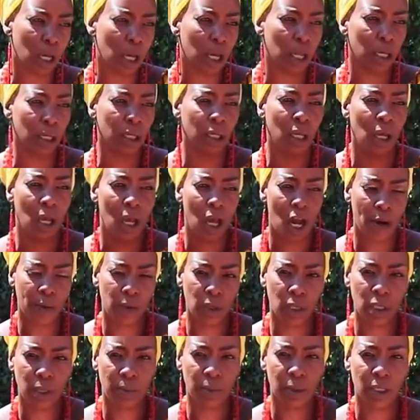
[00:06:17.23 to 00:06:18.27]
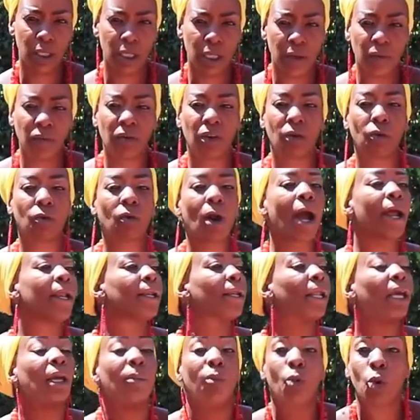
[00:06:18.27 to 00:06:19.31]
And I really believe the right
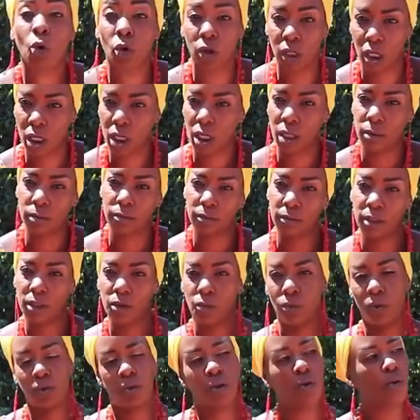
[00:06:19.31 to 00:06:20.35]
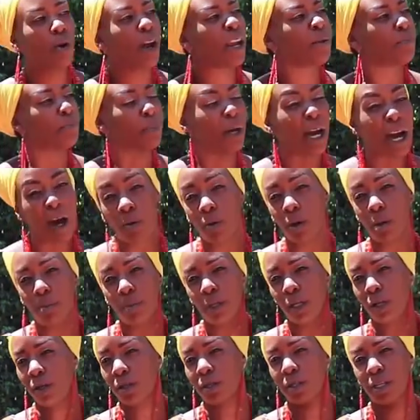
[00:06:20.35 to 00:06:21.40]
name will come with the right power,
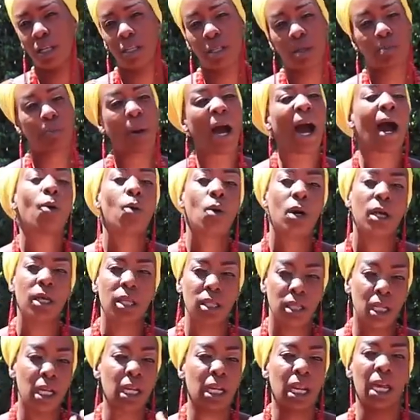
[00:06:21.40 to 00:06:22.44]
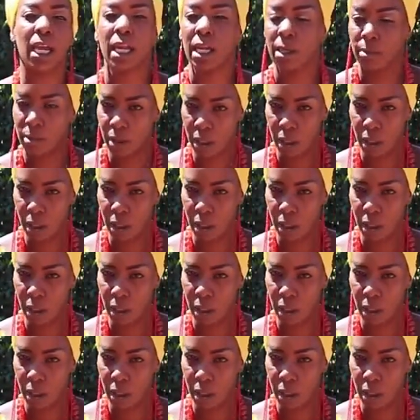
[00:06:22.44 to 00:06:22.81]
because there's power in the name.